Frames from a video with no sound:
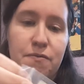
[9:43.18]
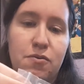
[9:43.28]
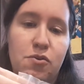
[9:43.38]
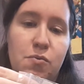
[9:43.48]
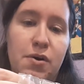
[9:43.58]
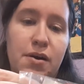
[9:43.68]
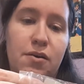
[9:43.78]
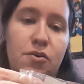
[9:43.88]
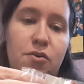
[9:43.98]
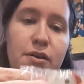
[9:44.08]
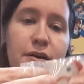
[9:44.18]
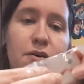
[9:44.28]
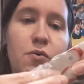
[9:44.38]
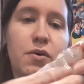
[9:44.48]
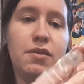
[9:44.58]
feng shui good
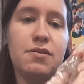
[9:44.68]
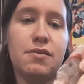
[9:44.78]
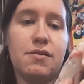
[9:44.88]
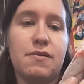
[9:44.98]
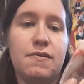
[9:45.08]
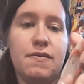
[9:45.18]
luck coins.